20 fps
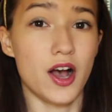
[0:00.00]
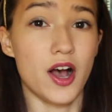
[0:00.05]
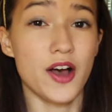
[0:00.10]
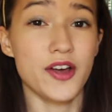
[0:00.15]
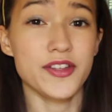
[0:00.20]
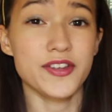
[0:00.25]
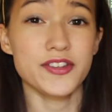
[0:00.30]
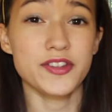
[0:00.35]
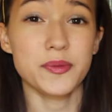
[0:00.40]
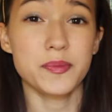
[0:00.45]

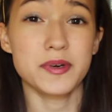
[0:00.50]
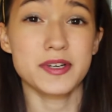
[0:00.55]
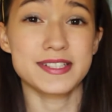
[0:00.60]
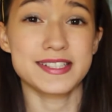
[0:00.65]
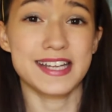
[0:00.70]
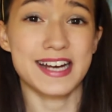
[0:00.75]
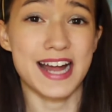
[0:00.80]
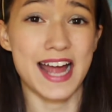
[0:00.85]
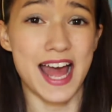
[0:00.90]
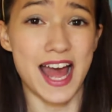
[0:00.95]
Although the books
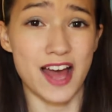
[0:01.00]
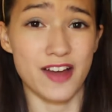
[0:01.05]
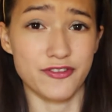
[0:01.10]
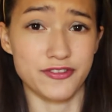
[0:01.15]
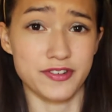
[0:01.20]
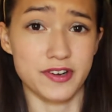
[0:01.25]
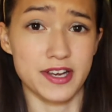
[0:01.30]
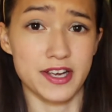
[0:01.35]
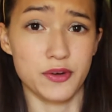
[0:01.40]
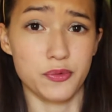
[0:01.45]
that I
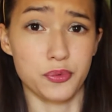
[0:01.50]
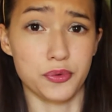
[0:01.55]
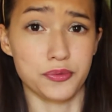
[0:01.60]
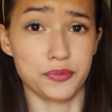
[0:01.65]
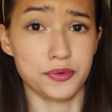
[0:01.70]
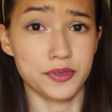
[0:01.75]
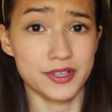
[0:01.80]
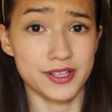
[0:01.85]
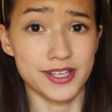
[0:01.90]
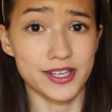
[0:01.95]
have read were
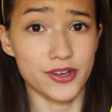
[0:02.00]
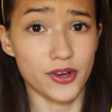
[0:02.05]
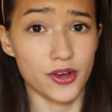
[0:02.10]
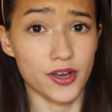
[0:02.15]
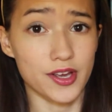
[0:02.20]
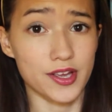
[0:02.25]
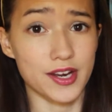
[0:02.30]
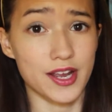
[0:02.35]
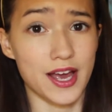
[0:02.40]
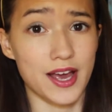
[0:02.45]
really
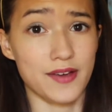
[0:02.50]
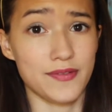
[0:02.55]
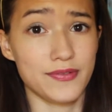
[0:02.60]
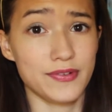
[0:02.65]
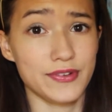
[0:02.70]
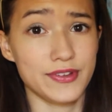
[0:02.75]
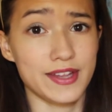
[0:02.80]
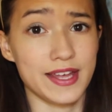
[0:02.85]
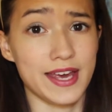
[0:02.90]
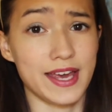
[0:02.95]
good, I
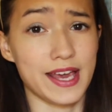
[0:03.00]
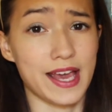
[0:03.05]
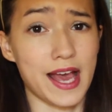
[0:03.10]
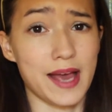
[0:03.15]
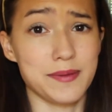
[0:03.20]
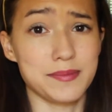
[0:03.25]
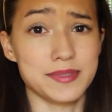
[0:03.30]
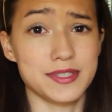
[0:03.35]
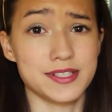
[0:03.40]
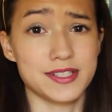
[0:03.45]
feel like
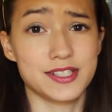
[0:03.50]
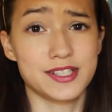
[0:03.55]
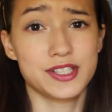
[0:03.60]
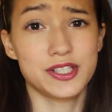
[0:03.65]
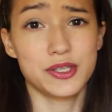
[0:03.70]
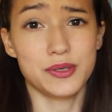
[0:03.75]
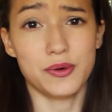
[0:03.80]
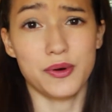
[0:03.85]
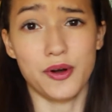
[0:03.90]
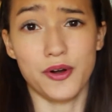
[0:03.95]
I'm just
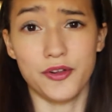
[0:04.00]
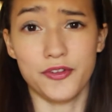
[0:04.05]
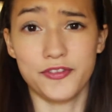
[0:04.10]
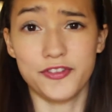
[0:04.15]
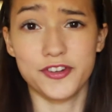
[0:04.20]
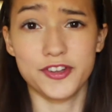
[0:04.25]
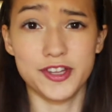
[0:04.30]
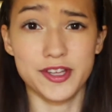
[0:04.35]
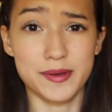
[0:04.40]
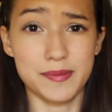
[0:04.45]
too old
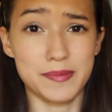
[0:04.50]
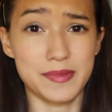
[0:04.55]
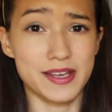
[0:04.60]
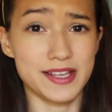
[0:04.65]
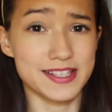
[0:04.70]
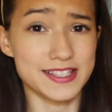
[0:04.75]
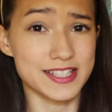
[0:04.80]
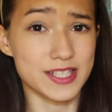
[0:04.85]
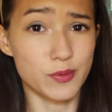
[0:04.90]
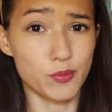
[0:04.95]
for them
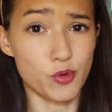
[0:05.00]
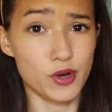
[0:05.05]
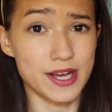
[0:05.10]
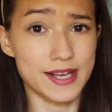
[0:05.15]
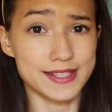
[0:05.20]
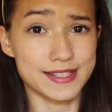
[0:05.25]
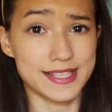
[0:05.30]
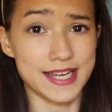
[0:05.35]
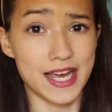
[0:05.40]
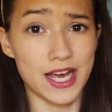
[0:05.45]
in some
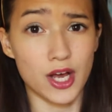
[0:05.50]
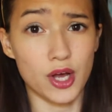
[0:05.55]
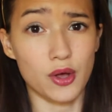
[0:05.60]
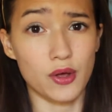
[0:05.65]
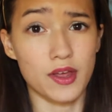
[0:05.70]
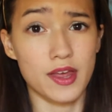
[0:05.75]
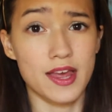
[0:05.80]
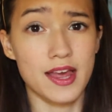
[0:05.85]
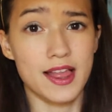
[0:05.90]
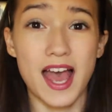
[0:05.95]
ways
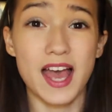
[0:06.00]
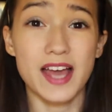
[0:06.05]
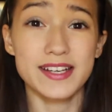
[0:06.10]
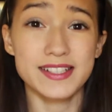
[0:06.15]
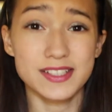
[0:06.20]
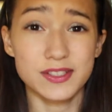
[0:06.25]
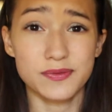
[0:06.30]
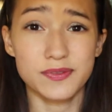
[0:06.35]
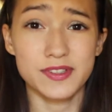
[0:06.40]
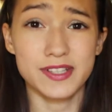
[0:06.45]
now. I
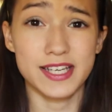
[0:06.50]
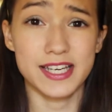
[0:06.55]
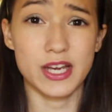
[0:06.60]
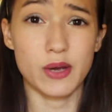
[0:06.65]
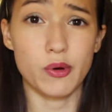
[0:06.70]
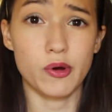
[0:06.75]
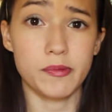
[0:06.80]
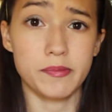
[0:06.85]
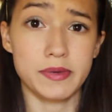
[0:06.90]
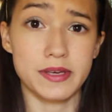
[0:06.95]
just feel like
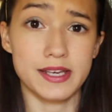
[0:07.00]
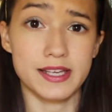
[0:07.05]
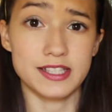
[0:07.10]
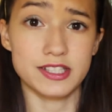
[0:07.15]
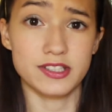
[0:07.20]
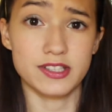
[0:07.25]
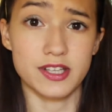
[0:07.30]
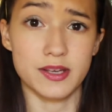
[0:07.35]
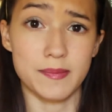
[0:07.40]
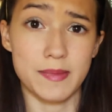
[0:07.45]
I won't be
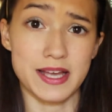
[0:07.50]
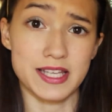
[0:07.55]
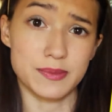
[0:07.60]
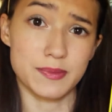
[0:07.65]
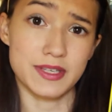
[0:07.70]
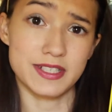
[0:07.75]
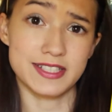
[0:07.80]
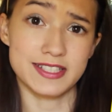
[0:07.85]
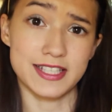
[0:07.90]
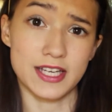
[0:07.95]
into them as
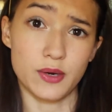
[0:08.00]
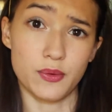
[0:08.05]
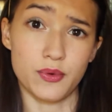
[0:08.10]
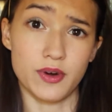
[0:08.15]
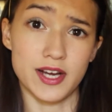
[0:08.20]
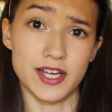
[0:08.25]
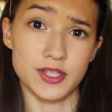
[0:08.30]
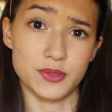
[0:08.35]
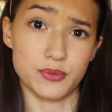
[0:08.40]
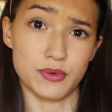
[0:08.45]
much as I
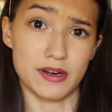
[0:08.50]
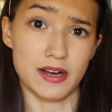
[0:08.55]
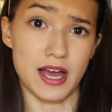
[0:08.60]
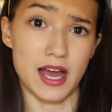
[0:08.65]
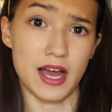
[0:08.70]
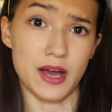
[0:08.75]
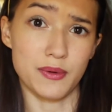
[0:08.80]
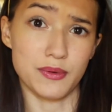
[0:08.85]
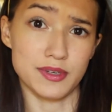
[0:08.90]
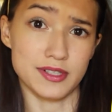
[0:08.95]
was when
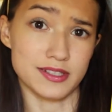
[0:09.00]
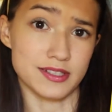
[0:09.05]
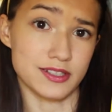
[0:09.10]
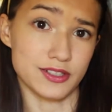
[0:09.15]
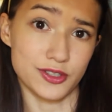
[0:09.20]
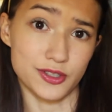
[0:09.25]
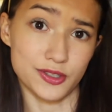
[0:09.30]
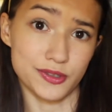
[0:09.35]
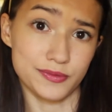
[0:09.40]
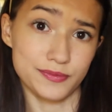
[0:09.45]
I was
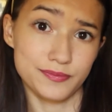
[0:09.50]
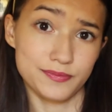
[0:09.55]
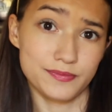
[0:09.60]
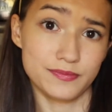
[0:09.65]
little.